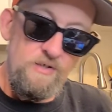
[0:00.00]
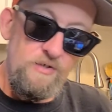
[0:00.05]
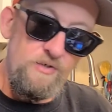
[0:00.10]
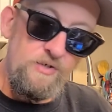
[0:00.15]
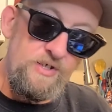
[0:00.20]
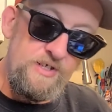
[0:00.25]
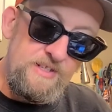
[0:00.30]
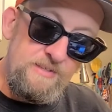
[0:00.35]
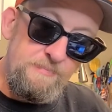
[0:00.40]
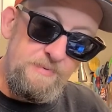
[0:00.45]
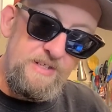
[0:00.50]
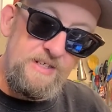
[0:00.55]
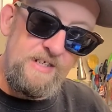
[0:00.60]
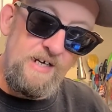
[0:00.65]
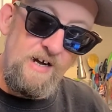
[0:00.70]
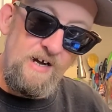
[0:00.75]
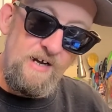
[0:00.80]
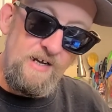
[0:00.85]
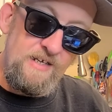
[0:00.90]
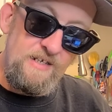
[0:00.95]
crispy
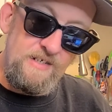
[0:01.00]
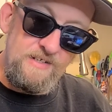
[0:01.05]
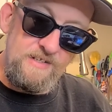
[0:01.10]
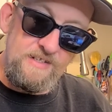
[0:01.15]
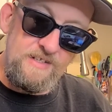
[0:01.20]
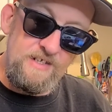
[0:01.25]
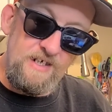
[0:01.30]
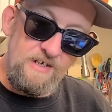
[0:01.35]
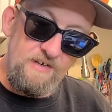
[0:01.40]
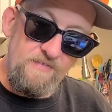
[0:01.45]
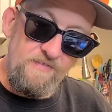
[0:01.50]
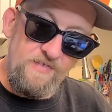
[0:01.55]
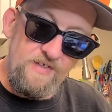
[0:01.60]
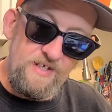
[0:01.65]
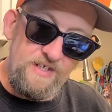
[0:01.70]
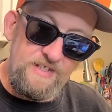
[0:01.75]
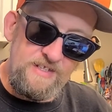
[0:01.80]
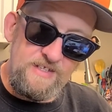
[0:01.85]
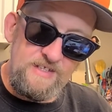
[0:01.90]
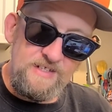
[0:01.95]
duck and duck
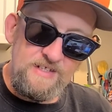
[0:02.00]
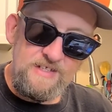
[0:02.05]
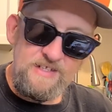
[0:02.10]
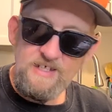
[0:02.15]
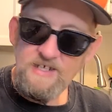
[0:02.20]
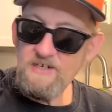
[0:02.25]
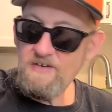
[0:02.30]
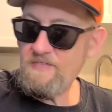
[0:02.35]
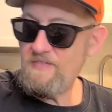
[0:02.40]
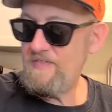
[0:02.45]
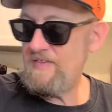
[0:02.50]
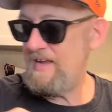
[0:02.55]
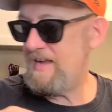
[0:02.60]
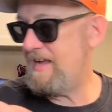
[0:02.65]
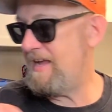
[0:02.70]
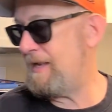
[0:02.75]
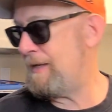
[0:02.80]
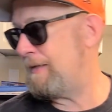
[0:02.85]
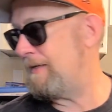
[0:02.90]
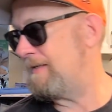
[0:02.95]
this and duck
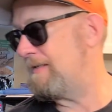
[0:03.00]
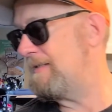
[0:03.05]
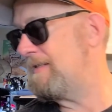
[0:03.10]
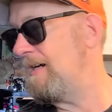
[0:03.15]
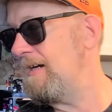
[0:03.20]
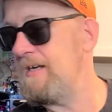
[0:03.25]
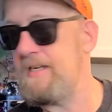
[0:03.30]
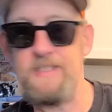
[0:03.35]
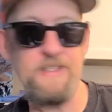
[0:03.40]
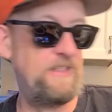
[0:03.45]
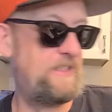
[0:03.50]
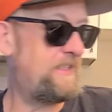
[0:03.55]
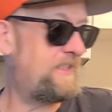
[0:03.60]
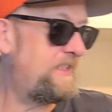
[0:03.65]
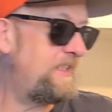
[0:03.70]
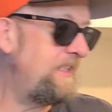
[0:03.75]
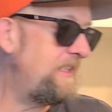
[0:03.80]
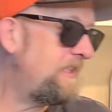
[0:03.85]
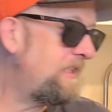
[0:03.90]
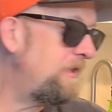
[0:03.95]
that and duck and
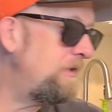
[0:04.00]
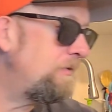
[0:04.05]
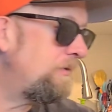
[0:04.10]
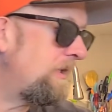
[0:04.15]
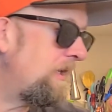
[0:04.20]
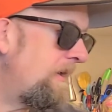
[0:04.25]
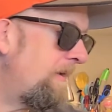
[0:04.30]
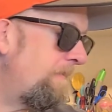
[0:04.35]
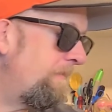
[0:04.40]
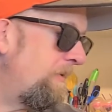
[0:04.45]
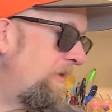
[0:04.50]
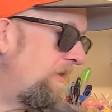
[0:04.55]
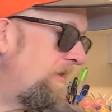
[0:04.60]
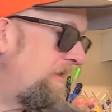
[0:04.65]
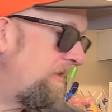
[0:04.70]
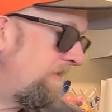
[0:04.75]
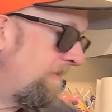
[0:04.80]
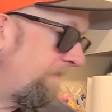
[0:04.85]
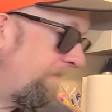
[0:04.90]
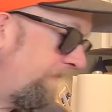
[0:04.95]
sea
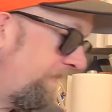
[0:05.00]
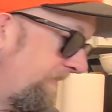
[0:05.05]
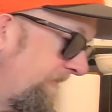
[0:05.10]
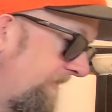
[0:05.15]
cucumber and